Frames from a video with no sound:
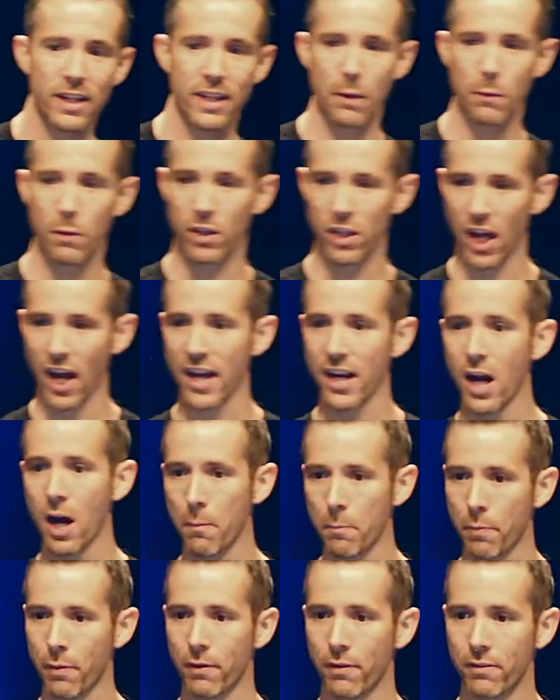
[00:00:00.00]
they would line
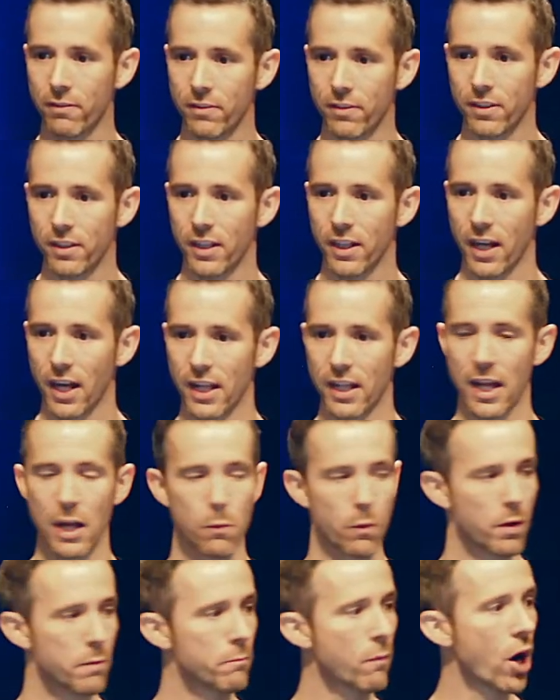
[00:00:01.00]
up and
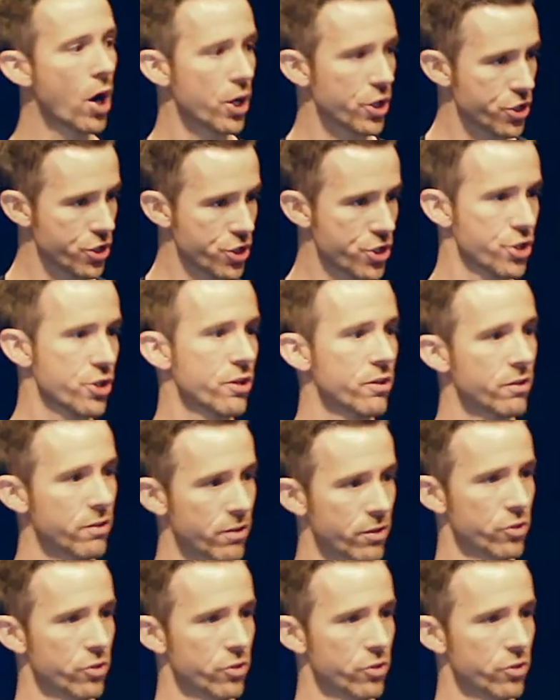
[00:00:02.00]
they would march